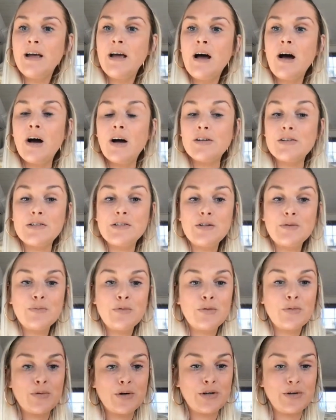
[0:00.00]
on
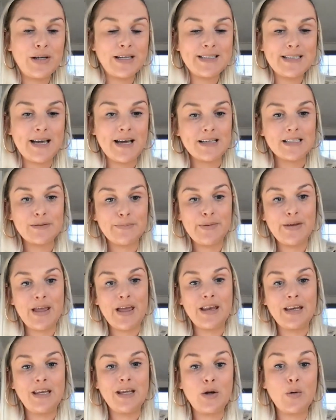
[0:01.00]
Zoom where you get to ask me
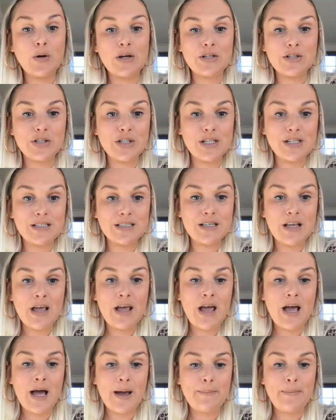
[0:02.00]
any questions
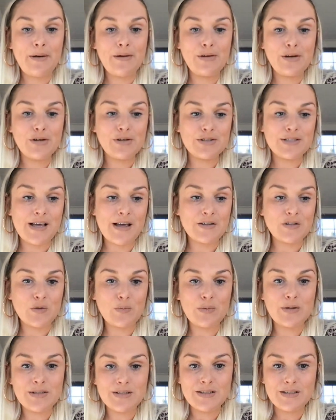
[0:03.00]
about your Zazzle
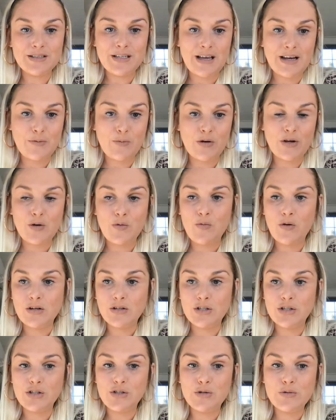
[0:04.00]
business and what you
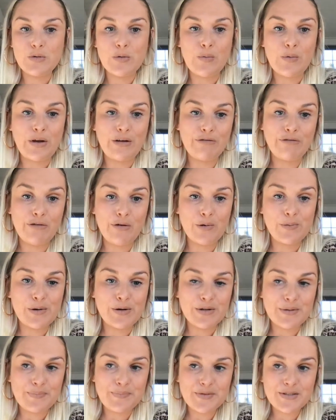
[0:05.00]
want to do going forward.